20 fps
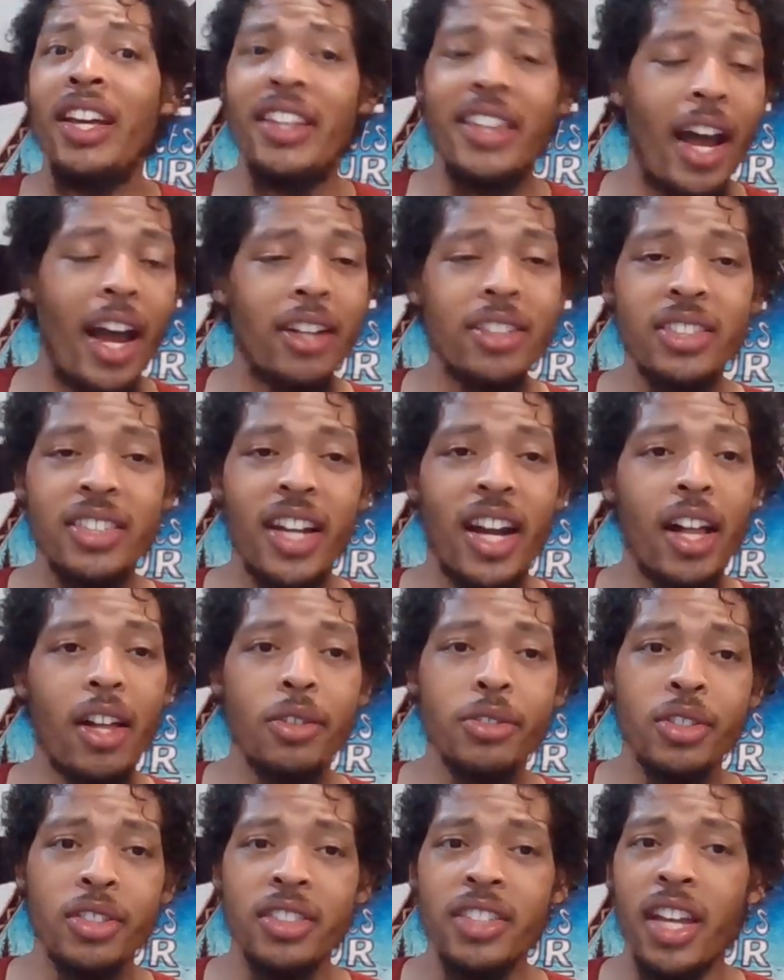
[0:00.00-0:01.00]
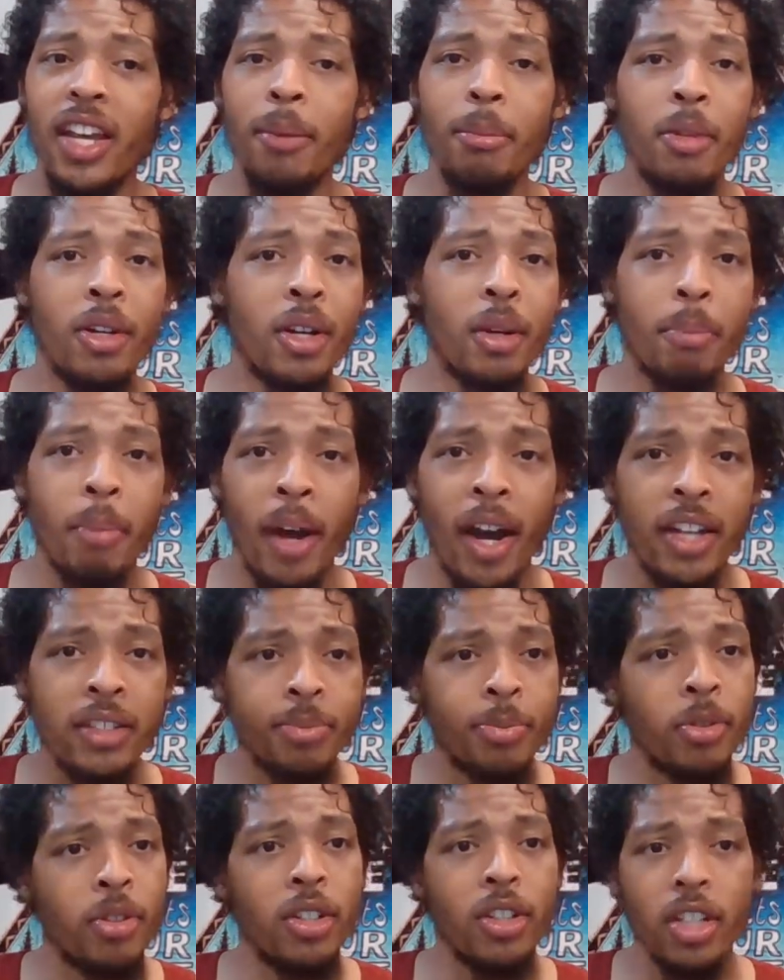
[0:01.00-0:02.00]
$1,000 is damn near
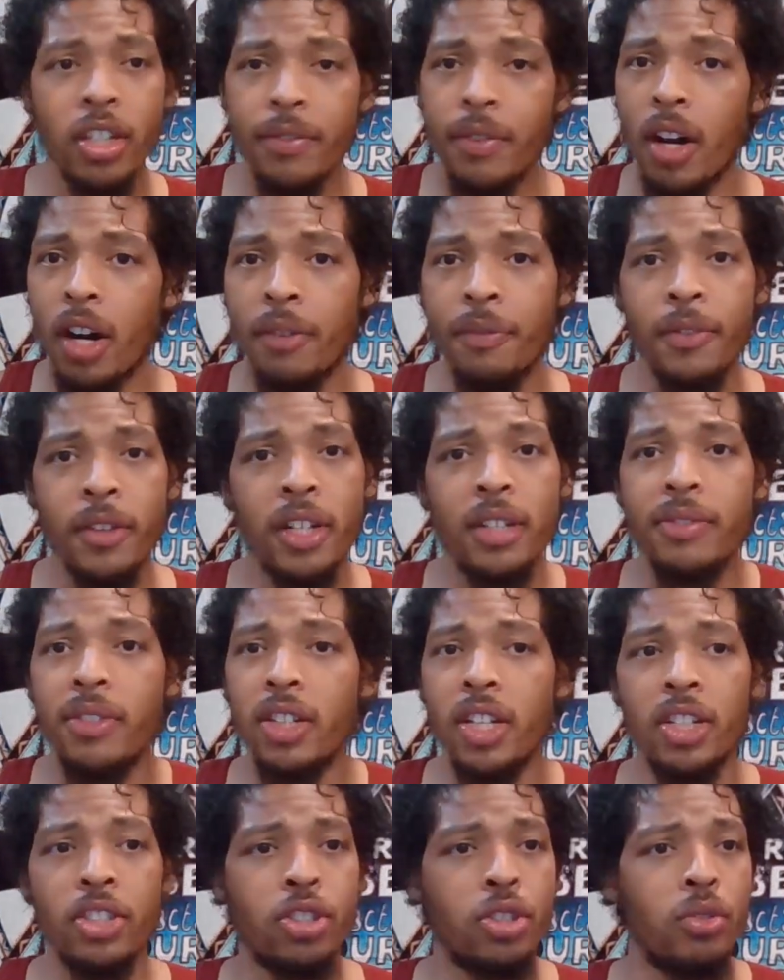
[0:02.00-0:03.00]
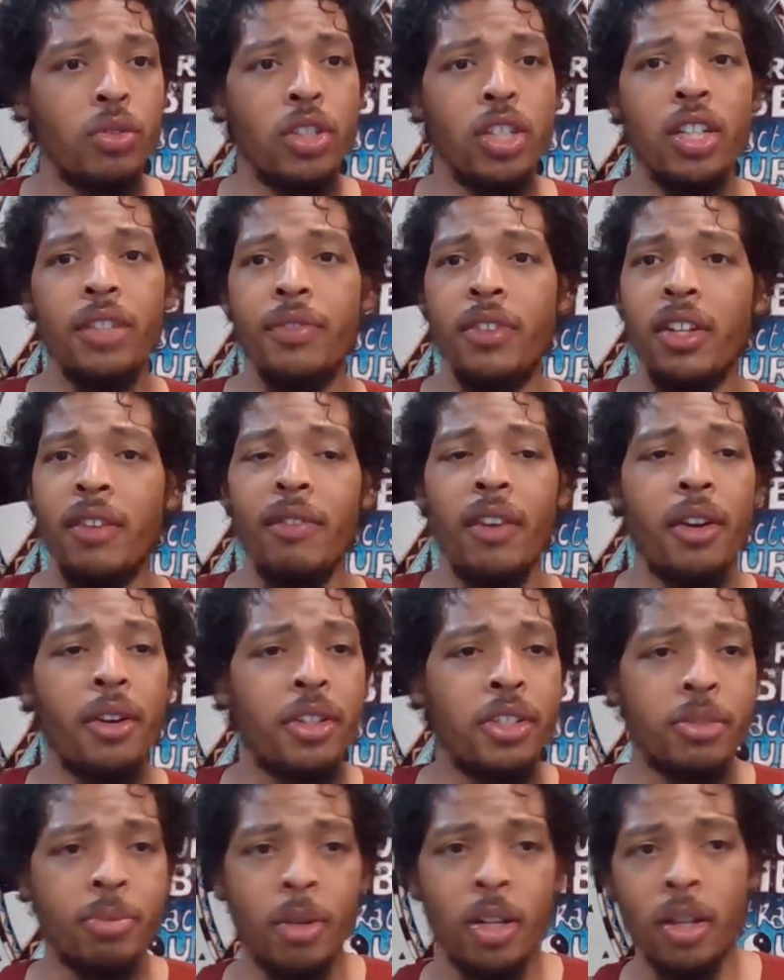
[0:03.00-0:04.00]
impossible to live off of unless you live in a
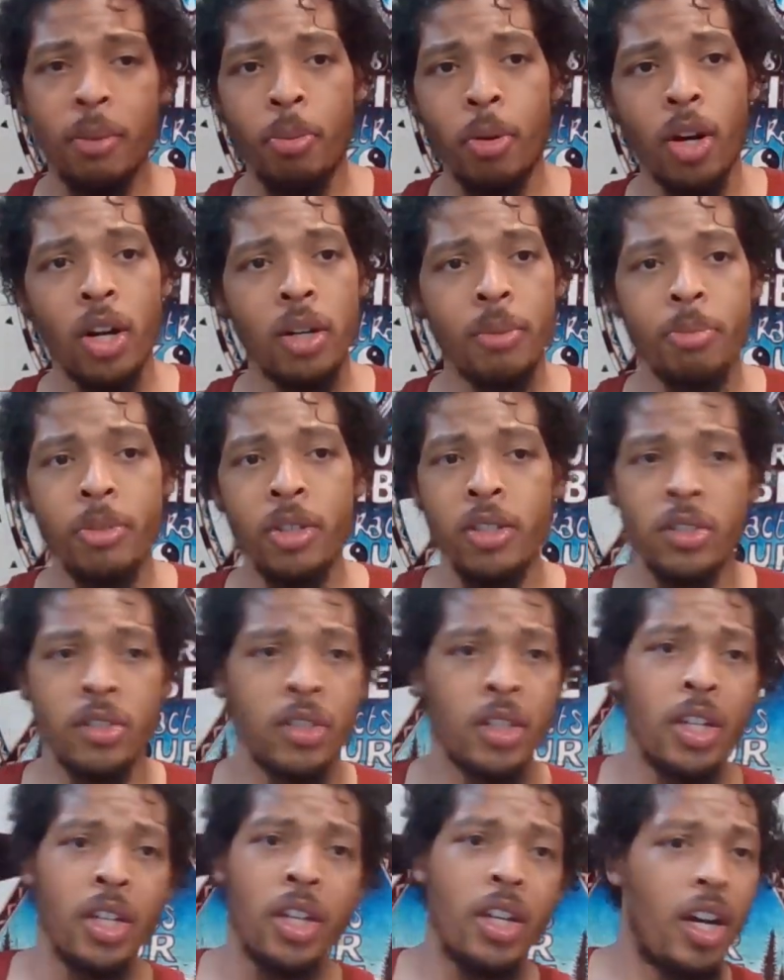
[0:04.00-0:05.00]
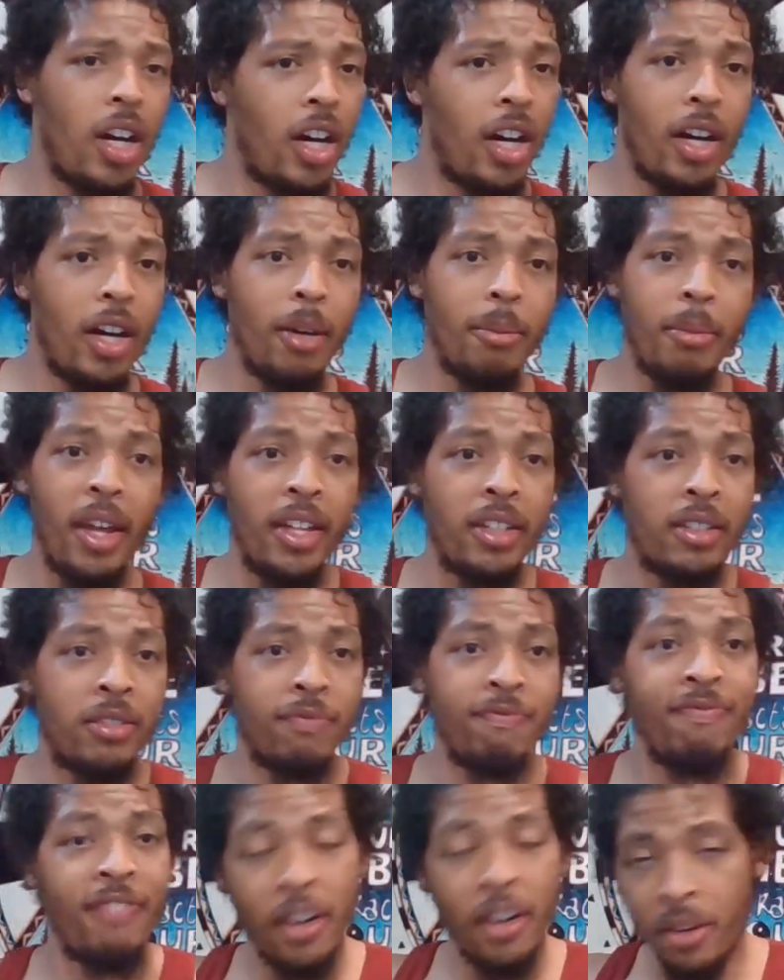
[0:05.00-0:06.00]
very small apartment,
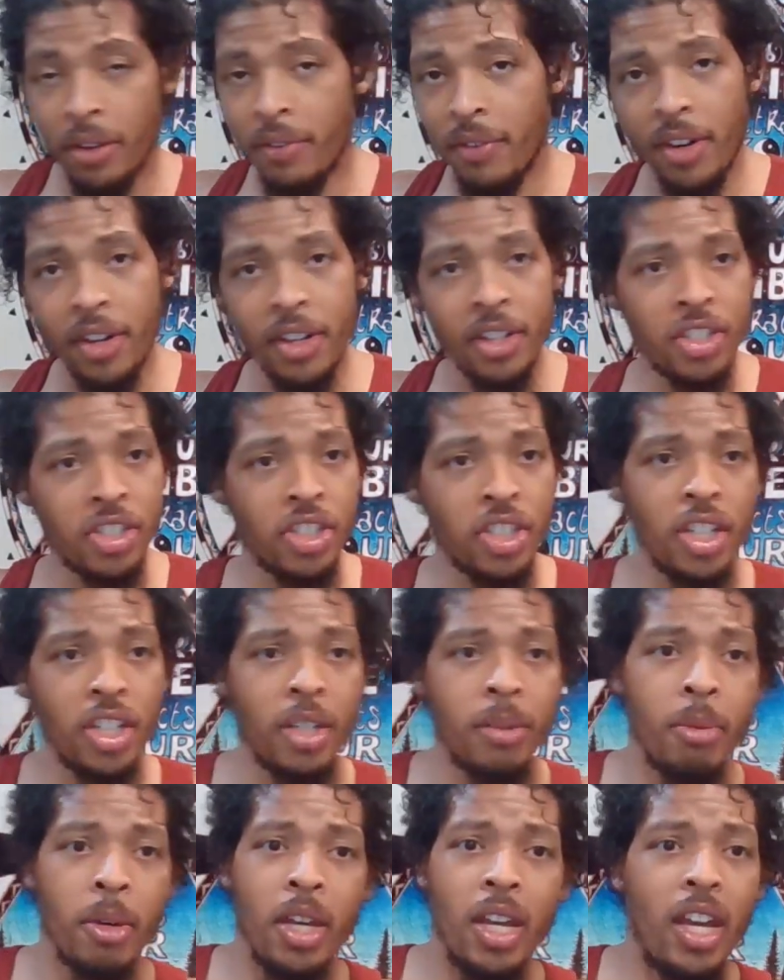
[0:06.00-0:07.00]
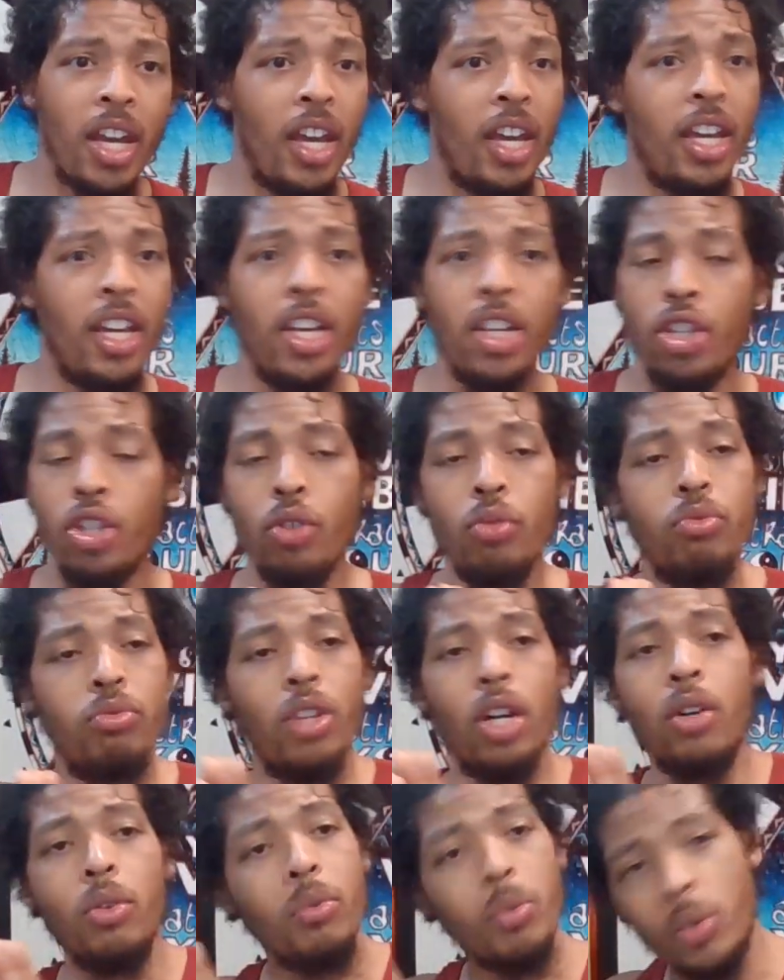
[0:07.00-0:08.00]
that's very, very cheap, and you
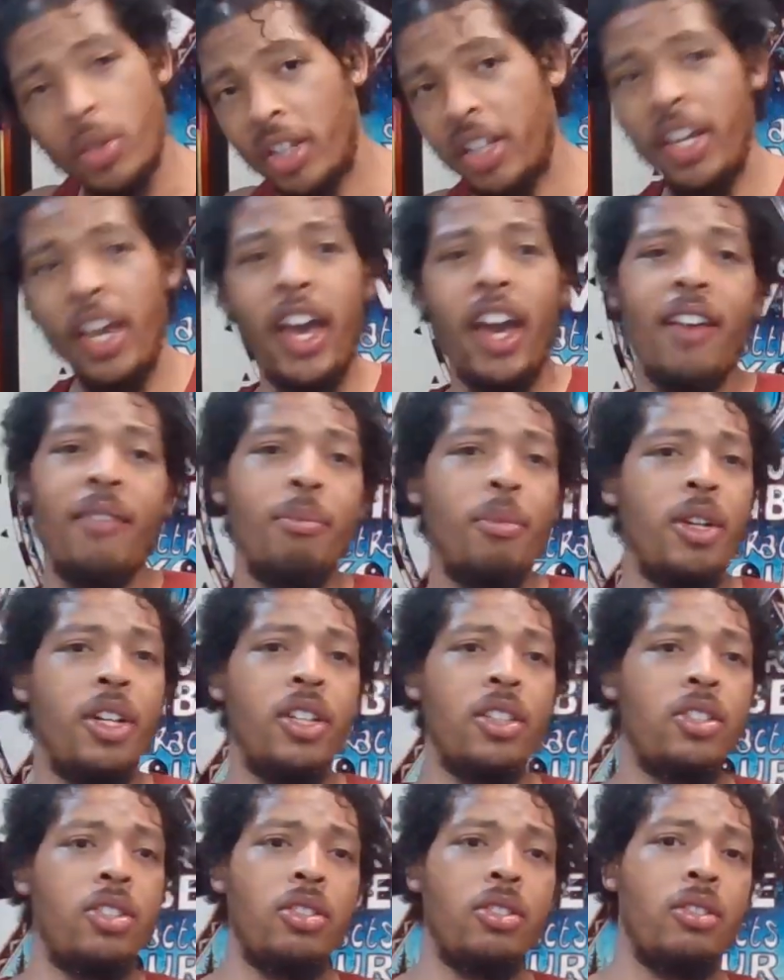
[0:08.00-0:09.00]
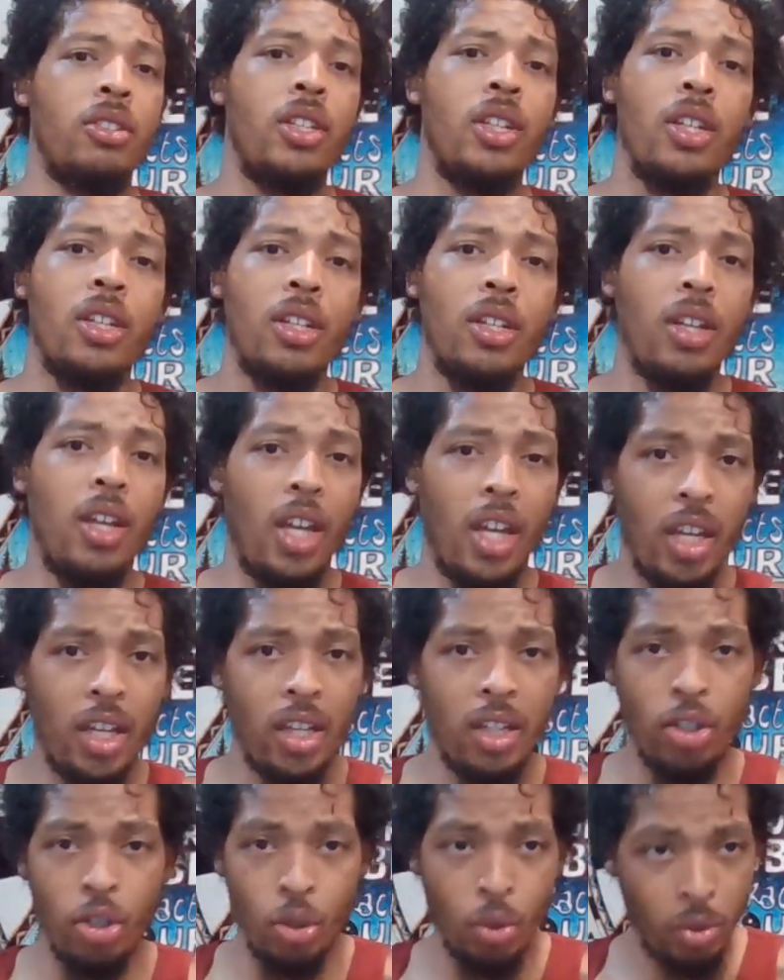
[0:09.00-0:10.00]
don't really have much,
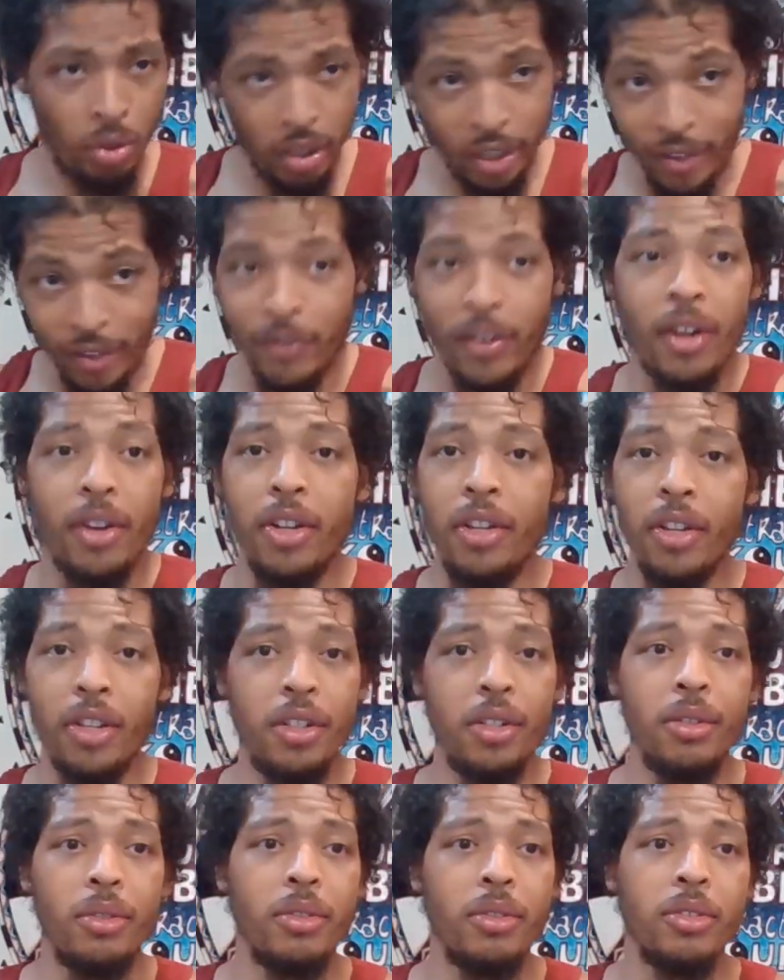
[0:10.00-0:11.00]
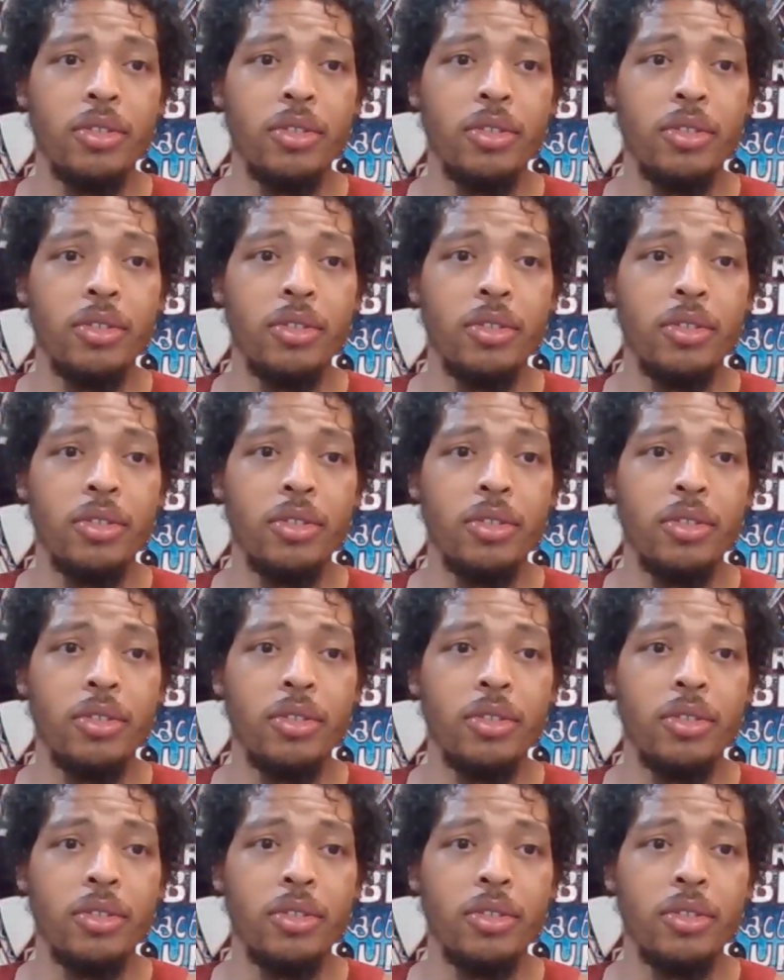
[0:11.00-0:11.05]
and you eat very little.